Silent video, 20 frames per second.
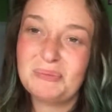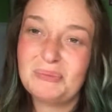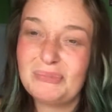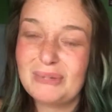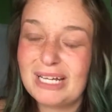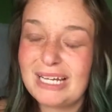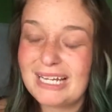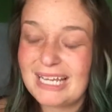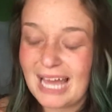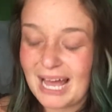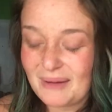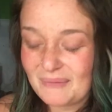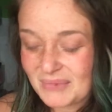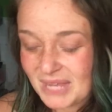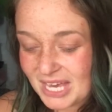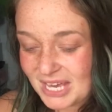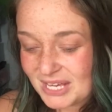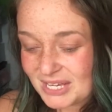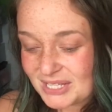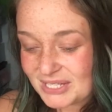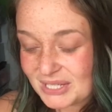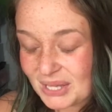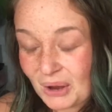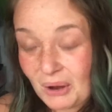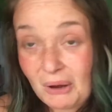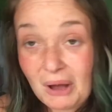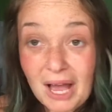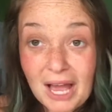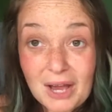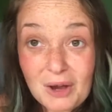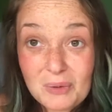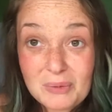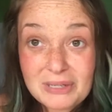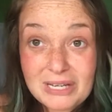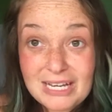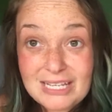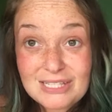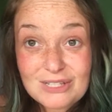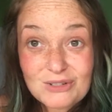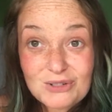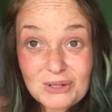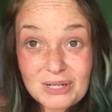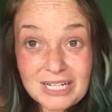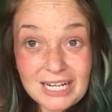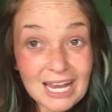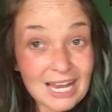But yeah, so I hope you guys enjoyed,